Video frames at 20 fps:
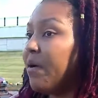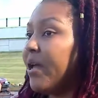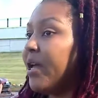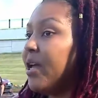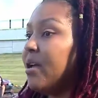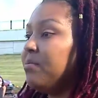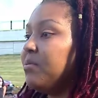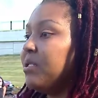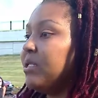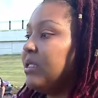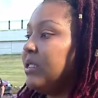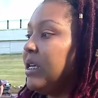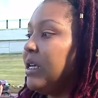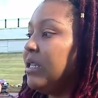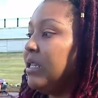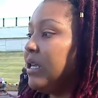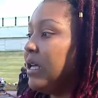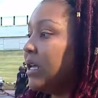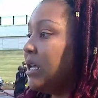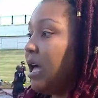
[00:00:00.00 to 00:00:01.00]
wake up to
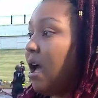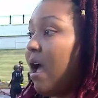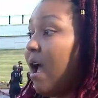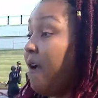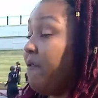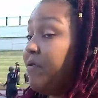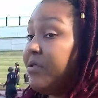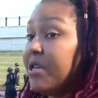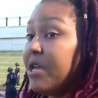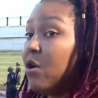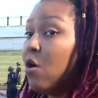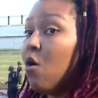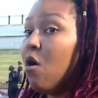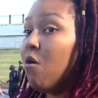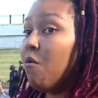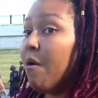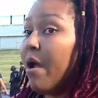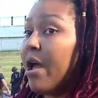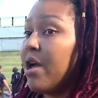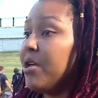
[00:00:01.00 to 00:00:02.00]
see that everything
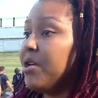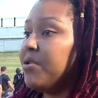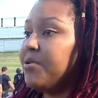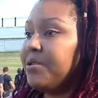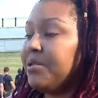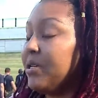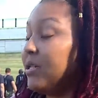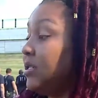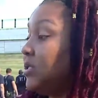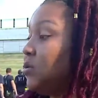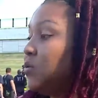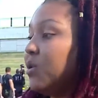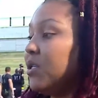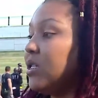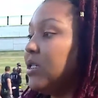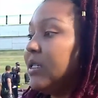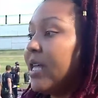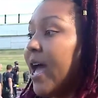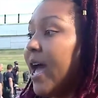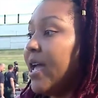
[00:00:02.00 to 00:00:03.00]
go around you. It's
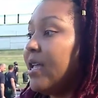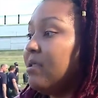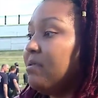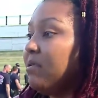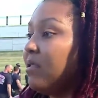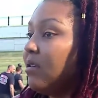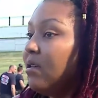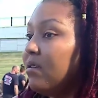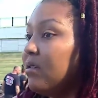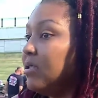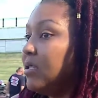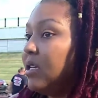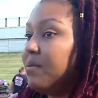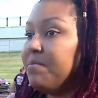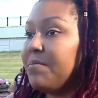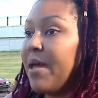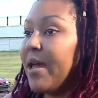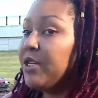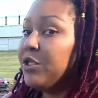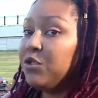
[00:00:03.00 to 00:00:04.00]
really sad.
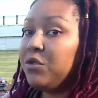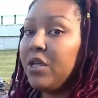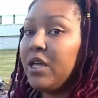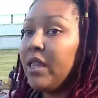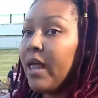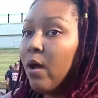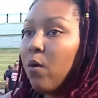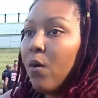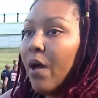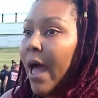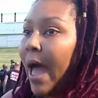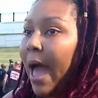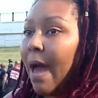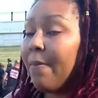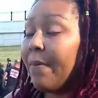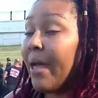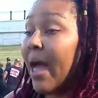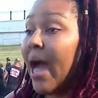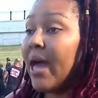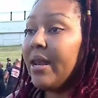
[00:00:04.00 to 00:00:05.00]
It makes you think, like, what
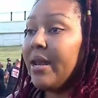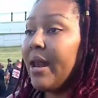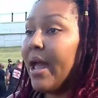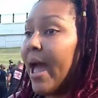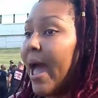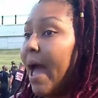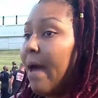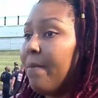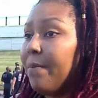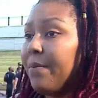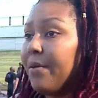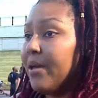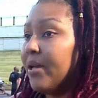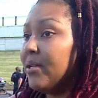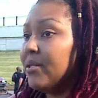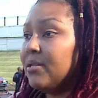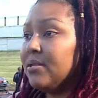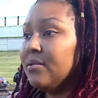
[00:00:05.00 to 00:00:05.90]
happened? How did it happen?